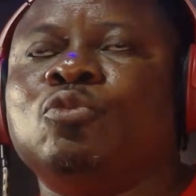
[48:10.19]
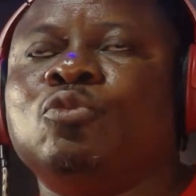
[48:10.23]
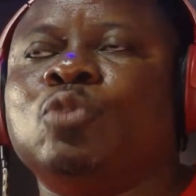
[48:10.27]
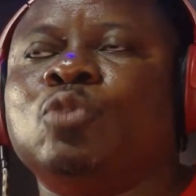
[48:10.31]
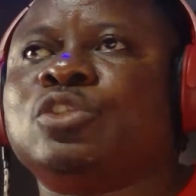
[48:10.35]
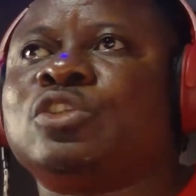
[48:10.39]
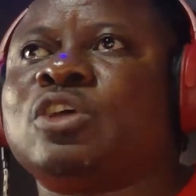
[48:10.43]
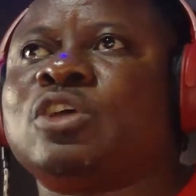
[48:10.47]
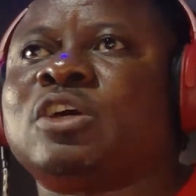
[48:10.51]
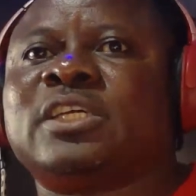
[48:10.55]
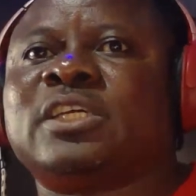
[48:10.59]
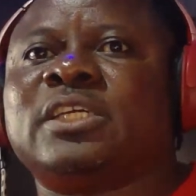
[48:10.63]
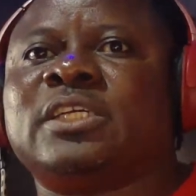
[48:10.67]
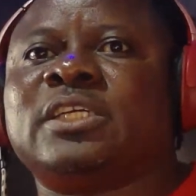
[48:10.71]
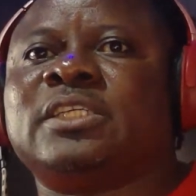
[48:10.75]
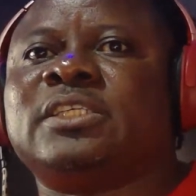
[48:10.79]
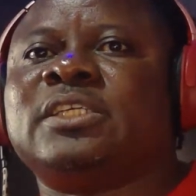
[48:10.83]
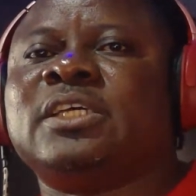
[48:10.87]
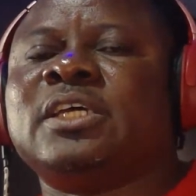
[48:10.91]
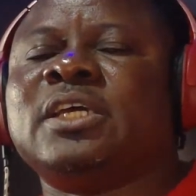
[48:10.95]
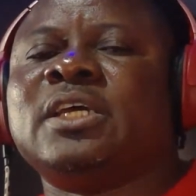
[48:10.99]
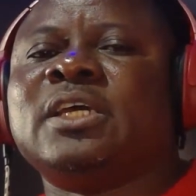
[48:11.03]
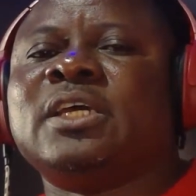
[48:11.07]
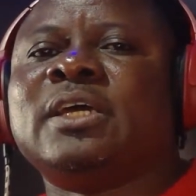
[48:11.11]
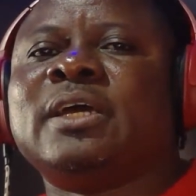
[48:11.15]
We're talking
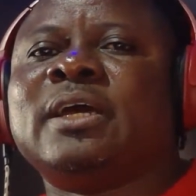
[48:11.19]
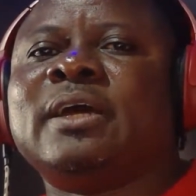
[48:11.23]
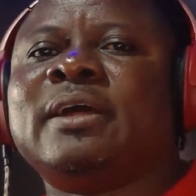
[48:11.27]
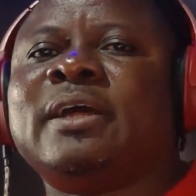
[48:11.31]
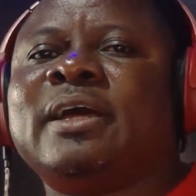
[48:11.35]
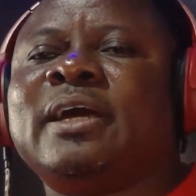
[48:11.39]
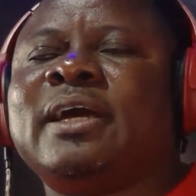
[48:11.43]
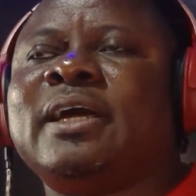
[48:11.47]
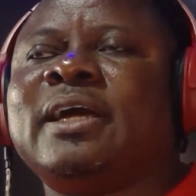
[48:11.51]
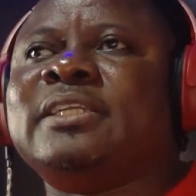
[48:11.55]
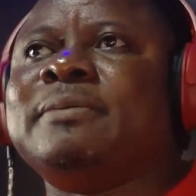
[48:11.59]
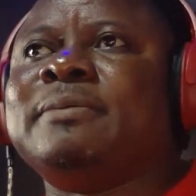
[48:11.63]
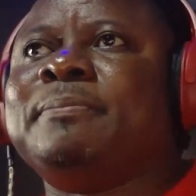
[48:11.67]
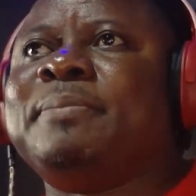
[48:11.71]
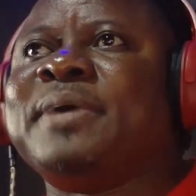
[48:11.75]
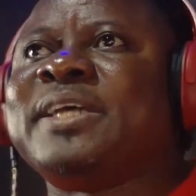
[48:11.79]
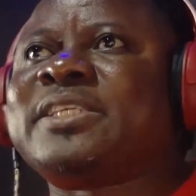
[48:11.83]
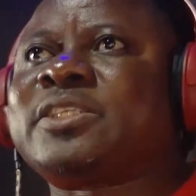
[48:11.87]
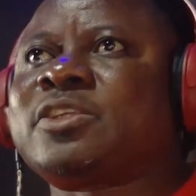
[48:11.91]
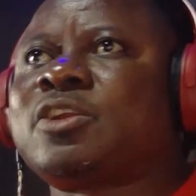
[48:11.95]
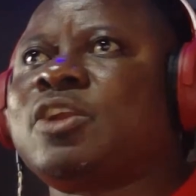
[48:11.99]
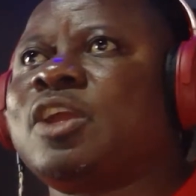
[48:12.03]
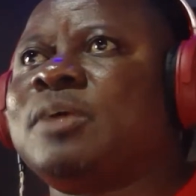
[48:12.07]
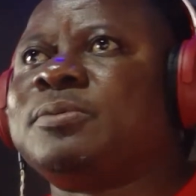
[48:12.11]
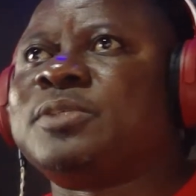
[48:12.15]
the
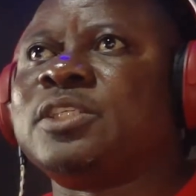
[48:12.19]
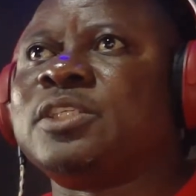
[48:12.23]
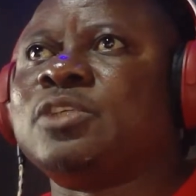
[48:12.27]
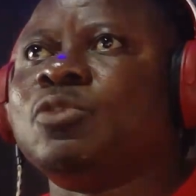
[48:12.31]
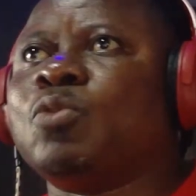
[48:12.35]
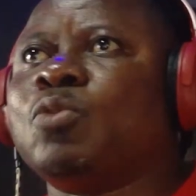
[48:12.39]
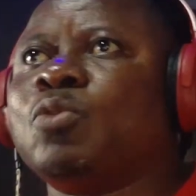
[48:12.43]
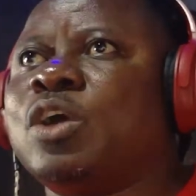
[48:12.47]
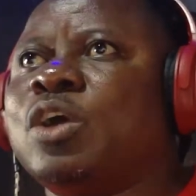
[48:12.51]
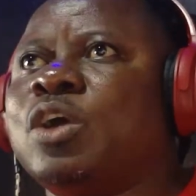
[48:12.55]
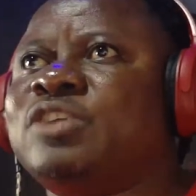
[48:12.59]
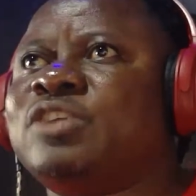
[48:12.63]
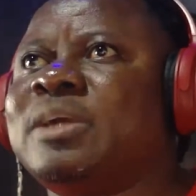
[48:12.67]
best clubs in the world.